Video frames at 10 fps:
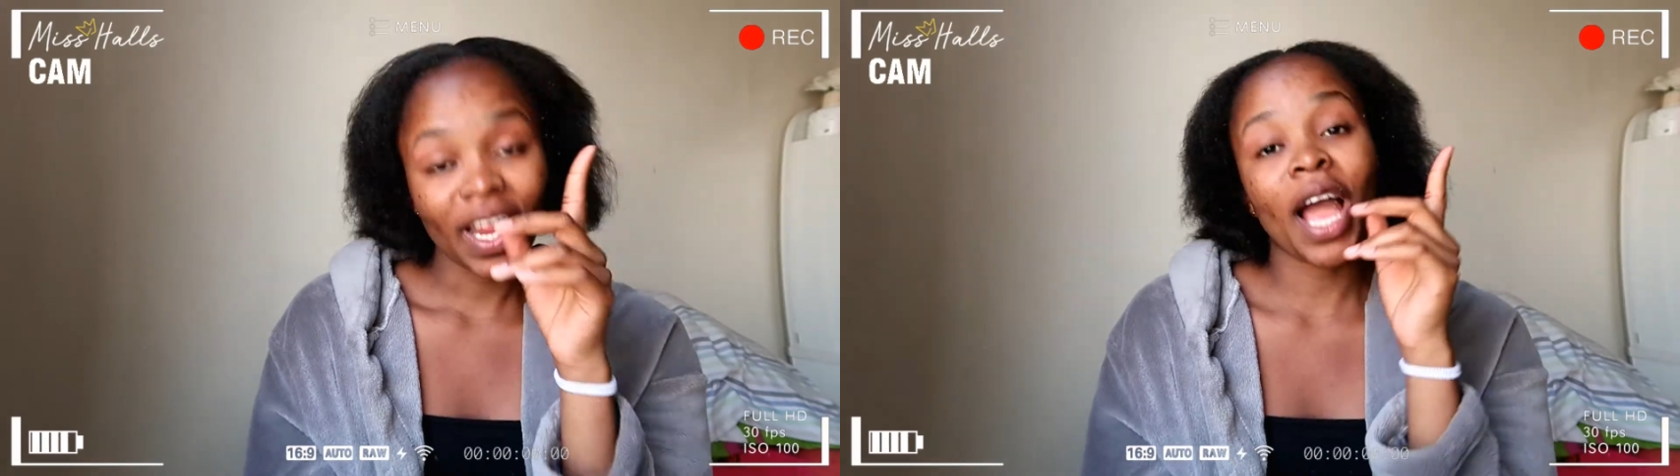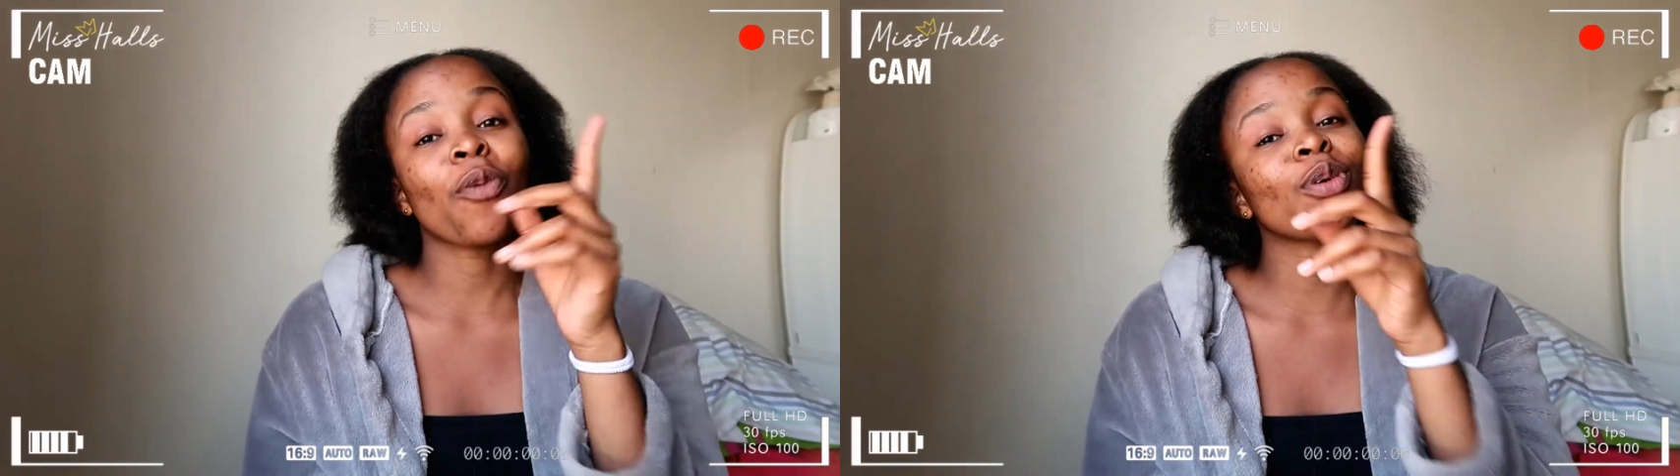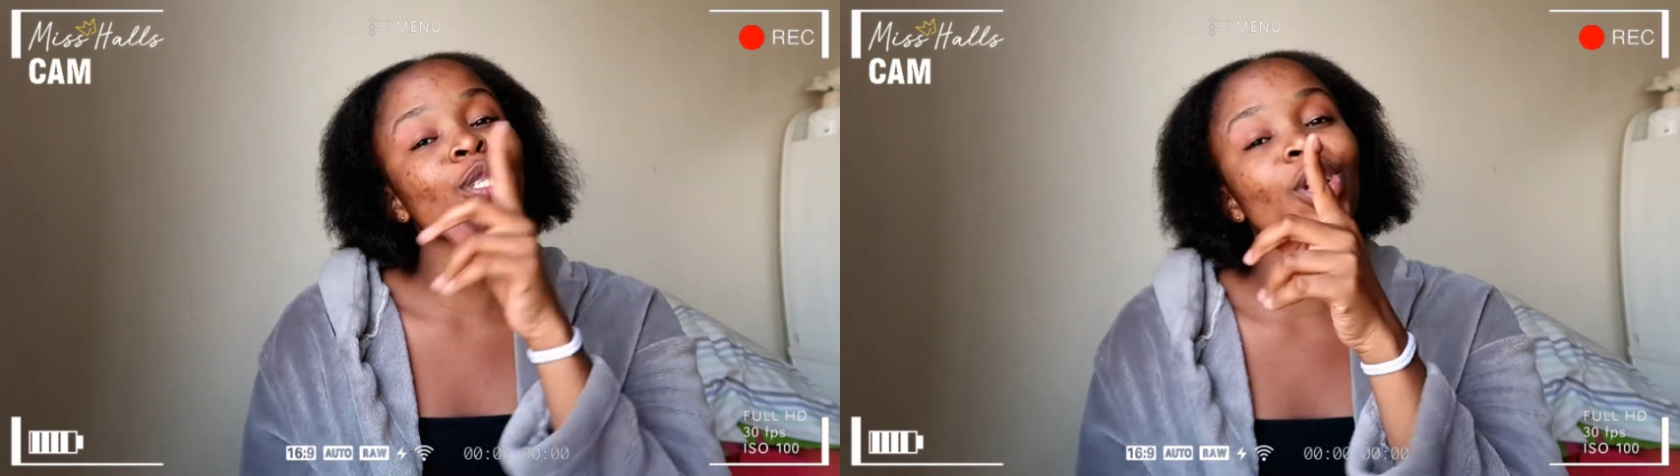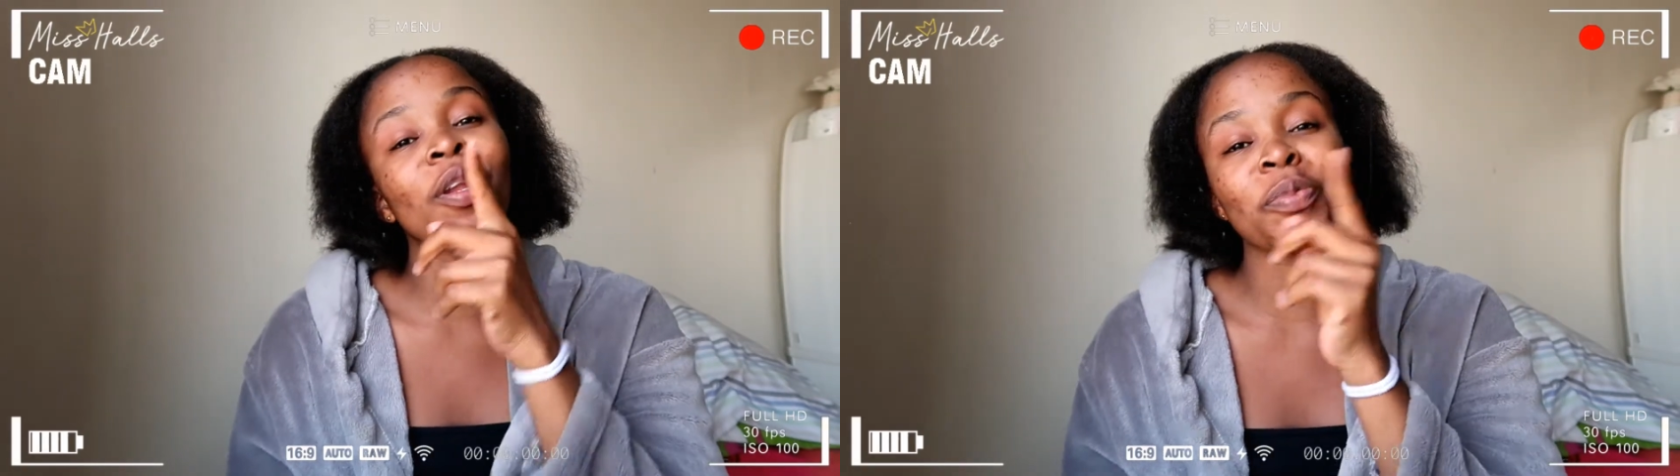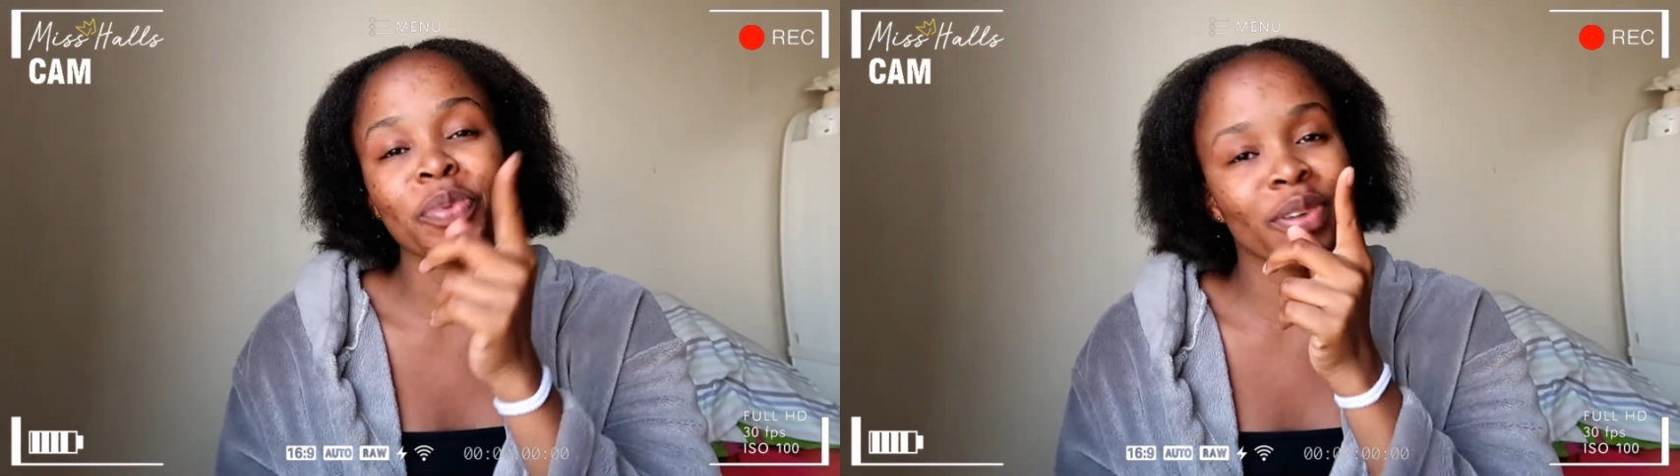I was
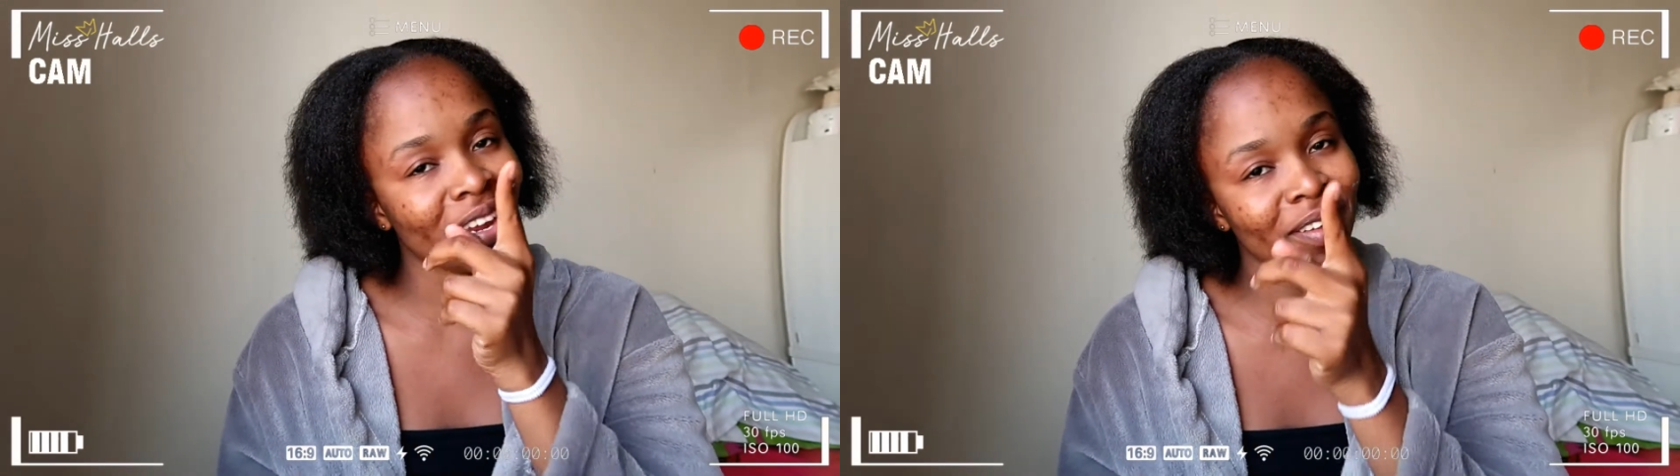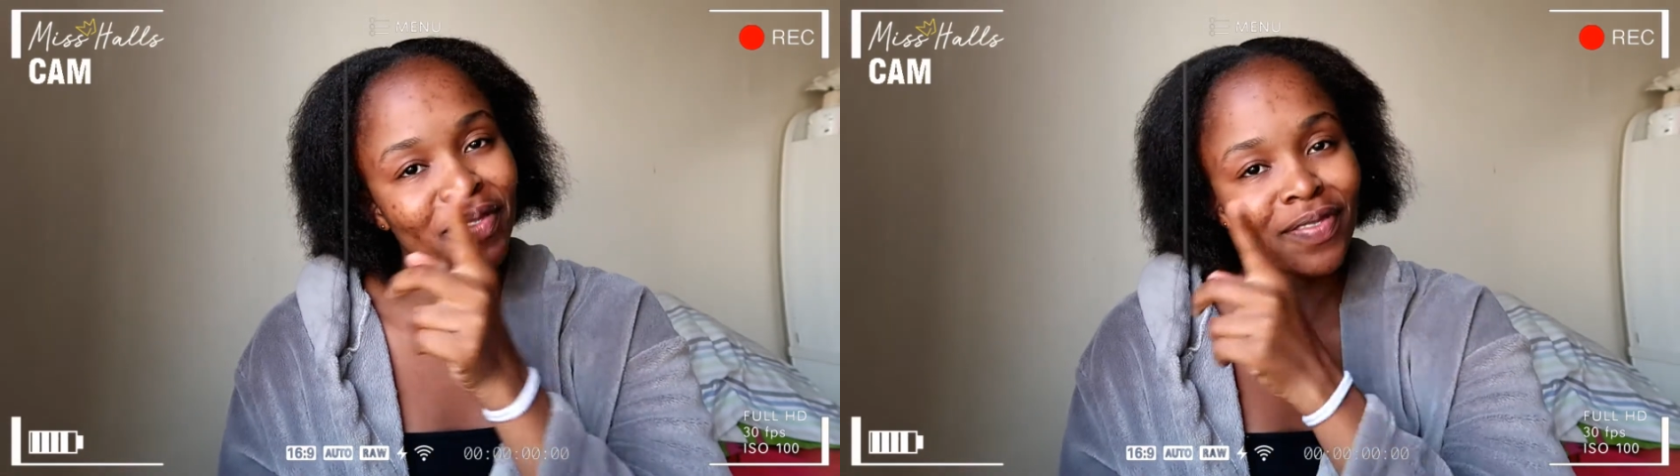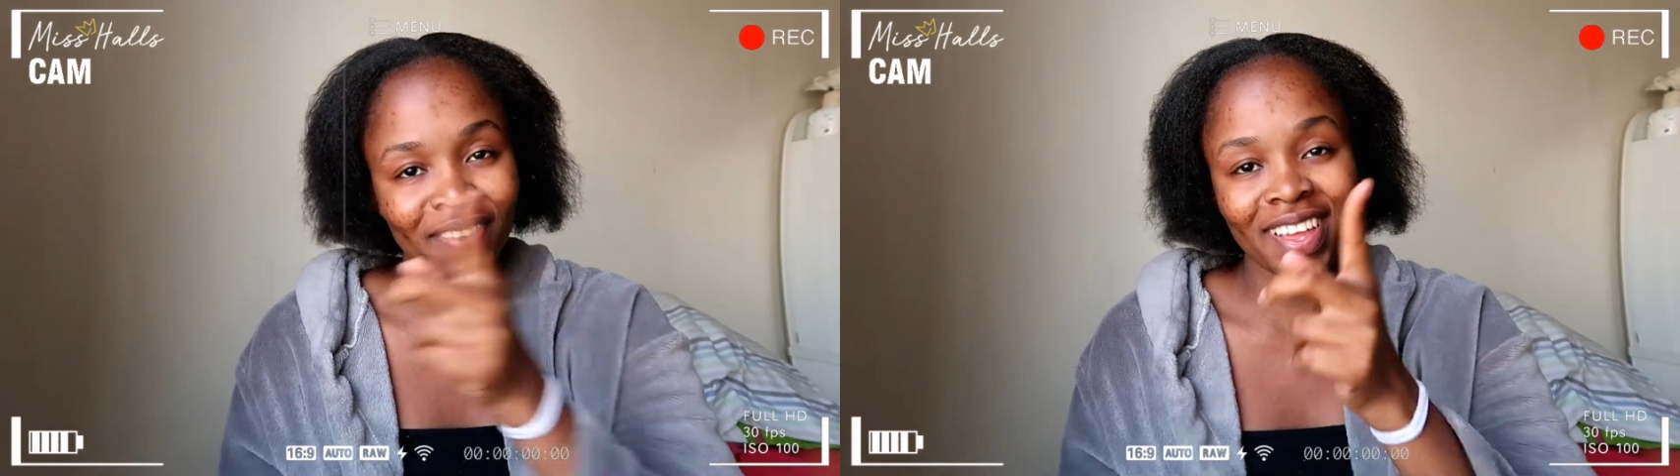not brave